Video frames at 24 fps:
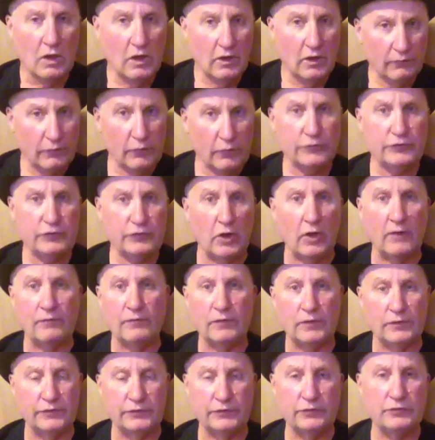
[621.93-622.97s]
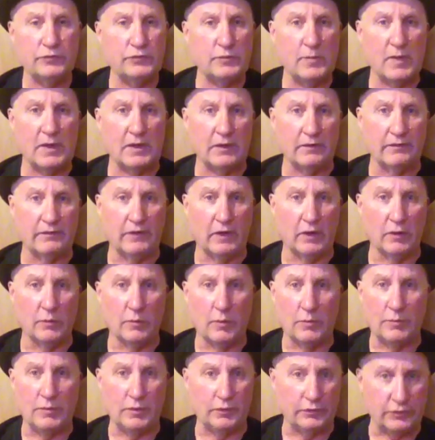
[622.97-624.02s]
first off, as soon as you make it a
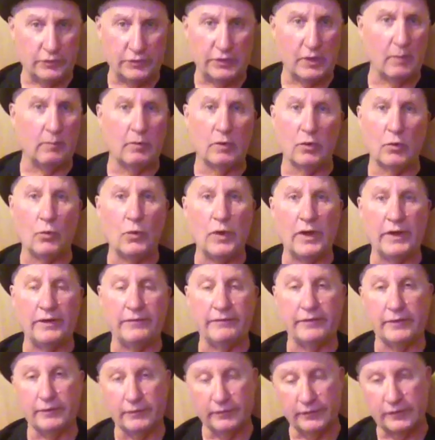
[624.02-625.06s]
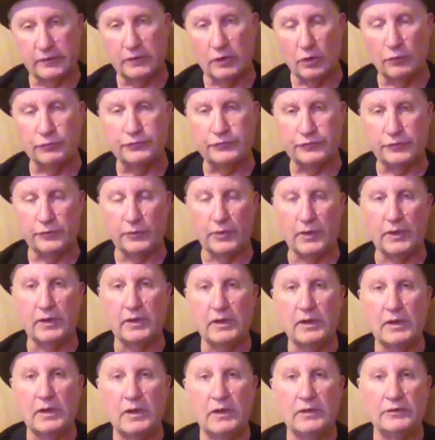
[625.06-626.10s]
Velomobile, you double the weight of it or close to it.
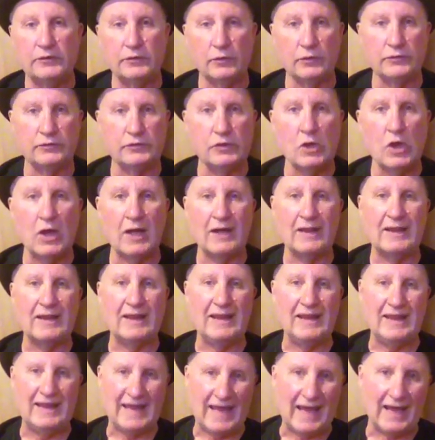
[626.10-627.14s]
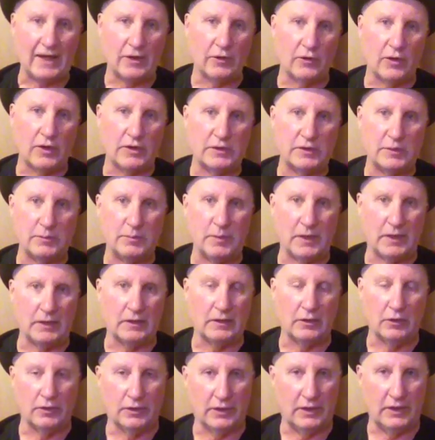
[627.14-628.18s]
So it's not that great to
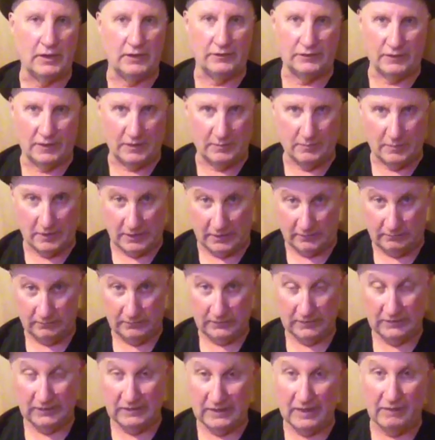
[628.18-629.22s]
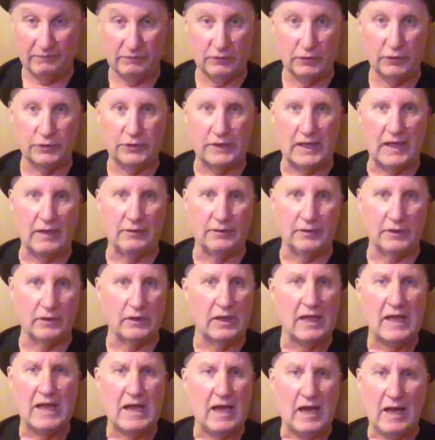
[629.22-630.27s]
pedal on anything but level or
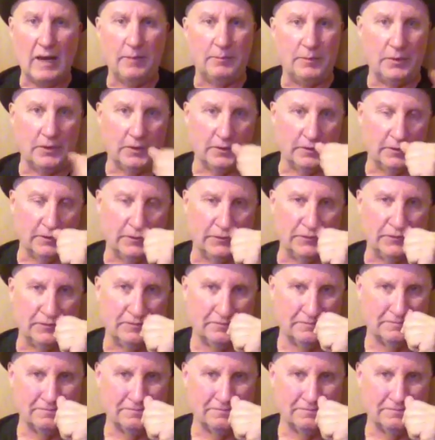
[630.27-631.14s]
downhill. Uphill is